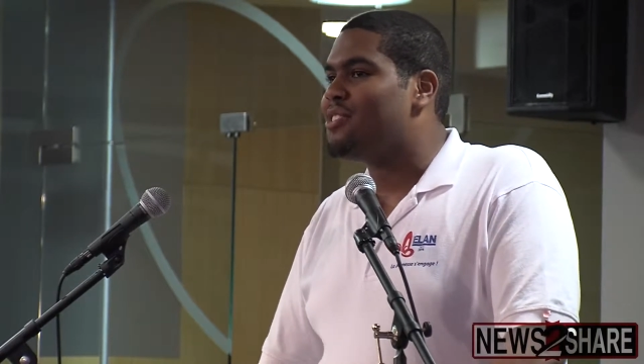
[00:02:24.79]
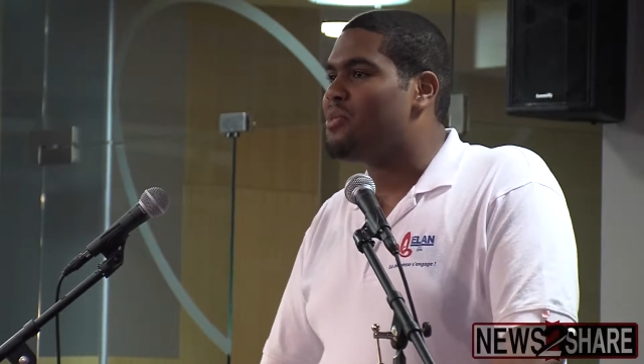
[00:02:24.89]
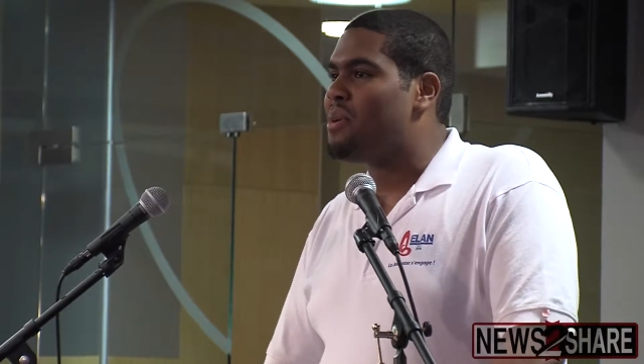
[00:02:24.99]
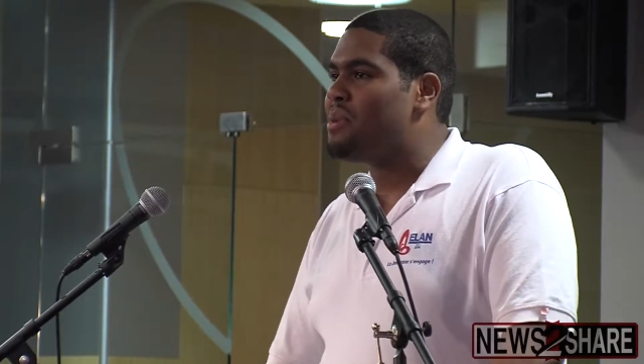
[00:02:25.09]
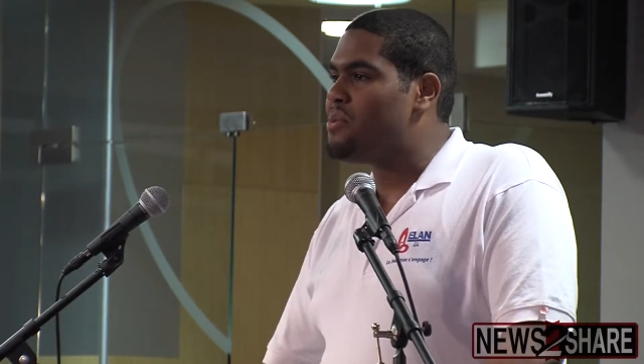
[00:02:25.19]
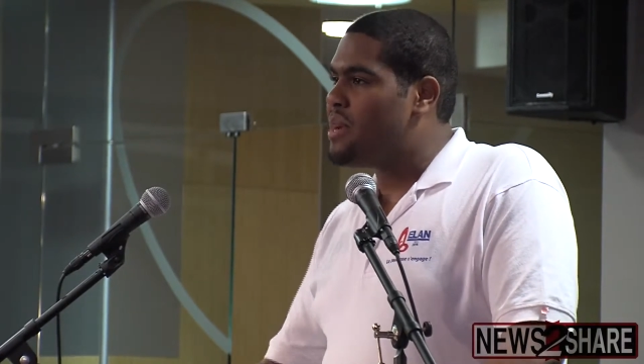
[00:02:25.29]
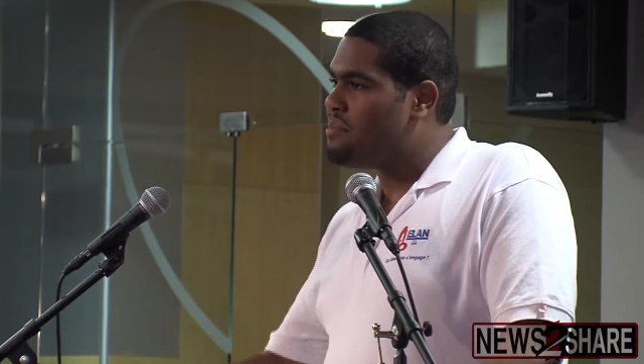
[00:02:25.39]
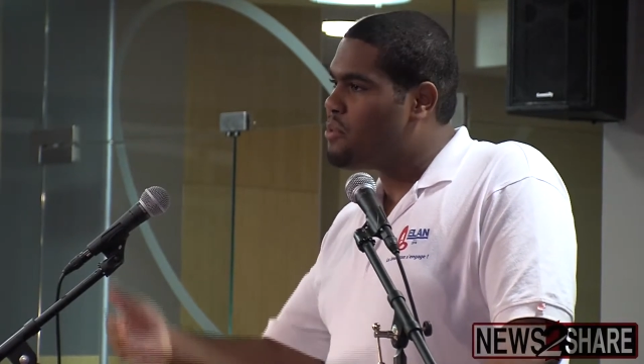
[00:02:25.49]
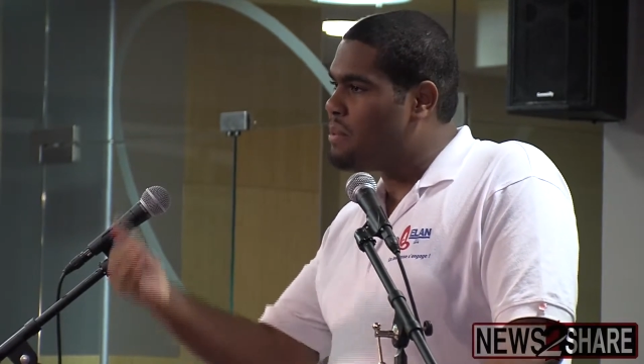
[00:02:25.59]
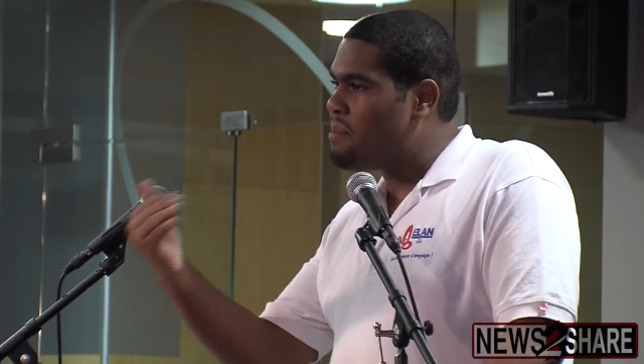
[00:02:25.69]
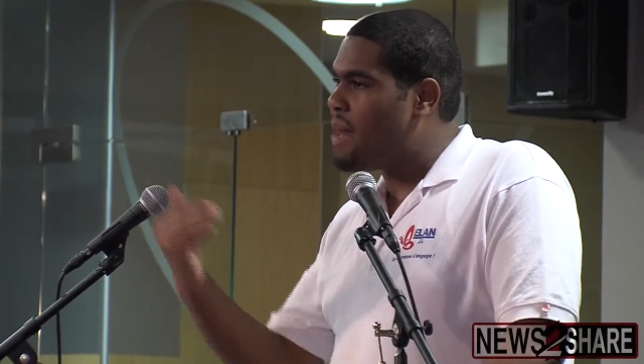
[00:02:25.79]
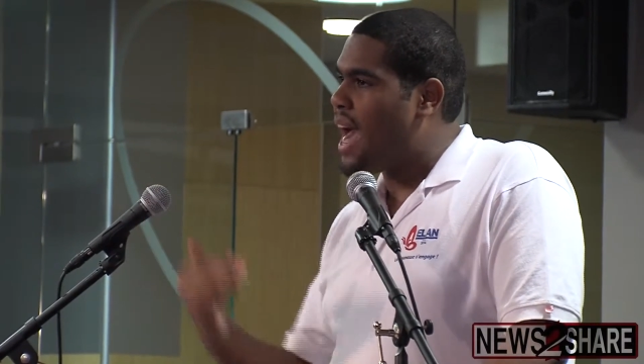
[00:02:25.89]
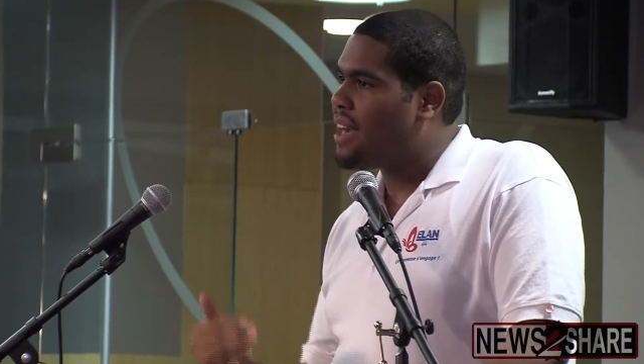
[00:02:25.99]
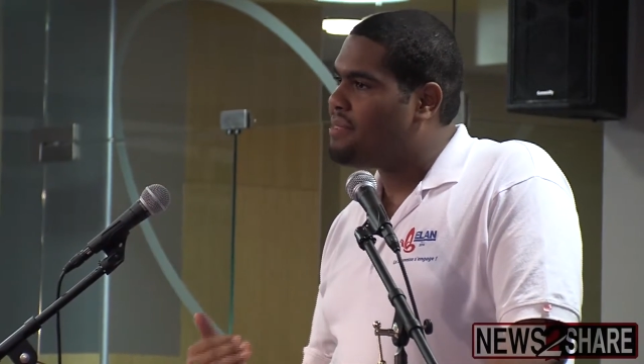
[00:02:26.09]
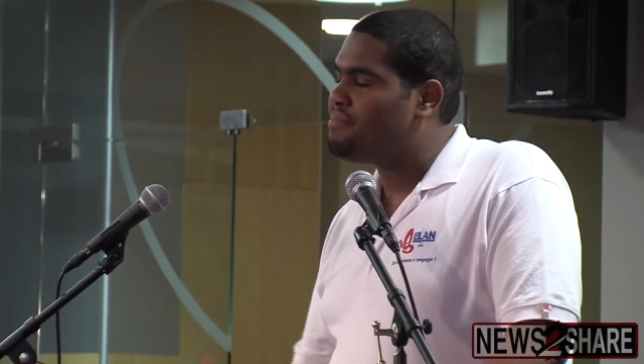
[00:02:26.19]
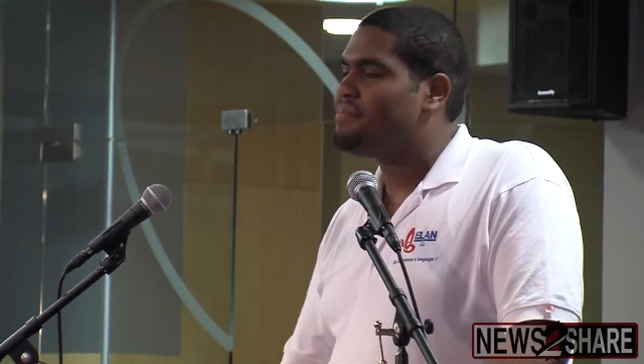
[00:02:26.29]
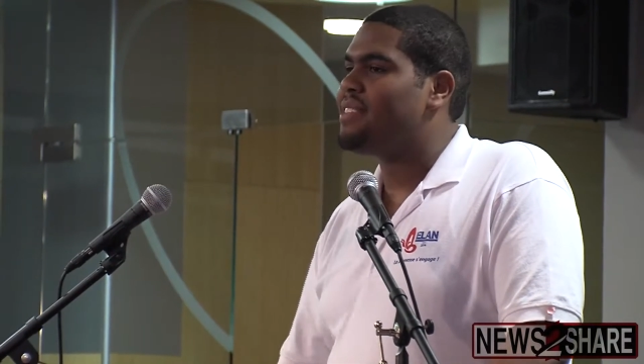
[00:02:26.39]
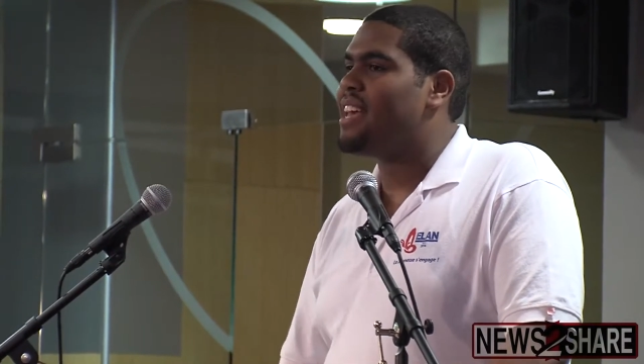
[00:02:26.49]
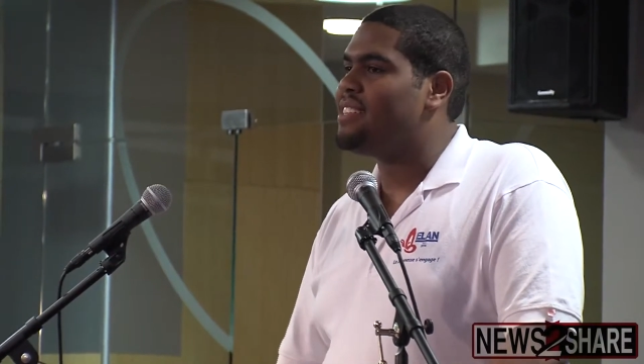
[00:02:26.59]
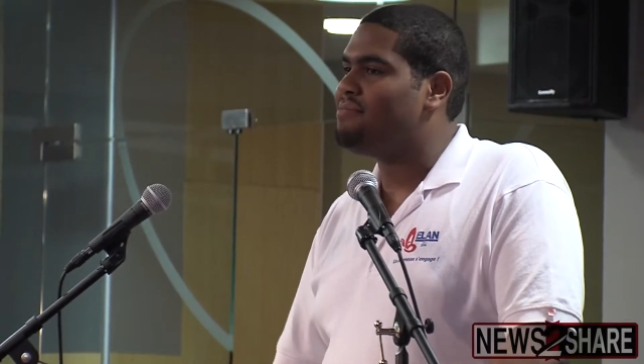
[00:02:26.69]
So when we went back
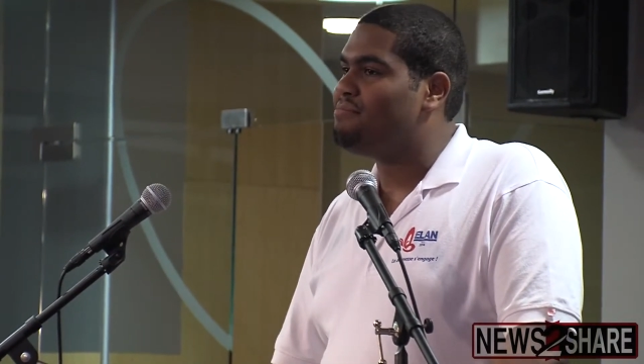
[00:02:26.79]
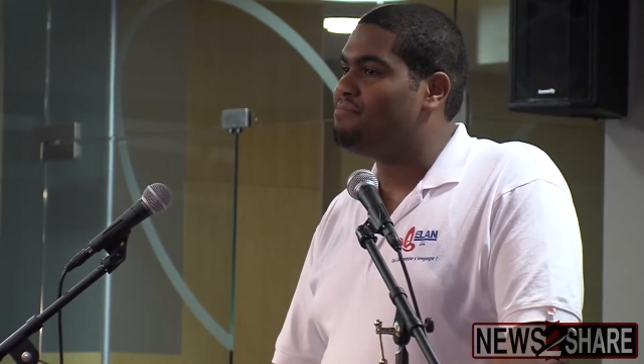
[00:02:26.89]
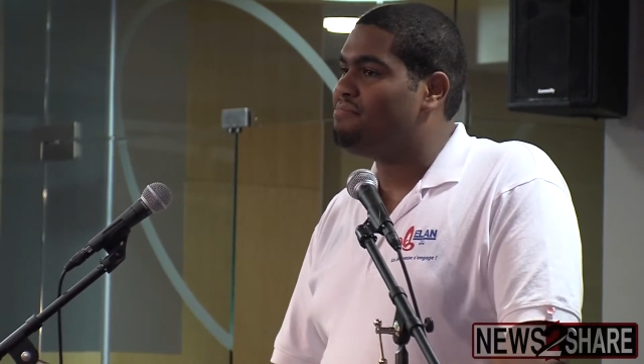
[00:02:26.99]
and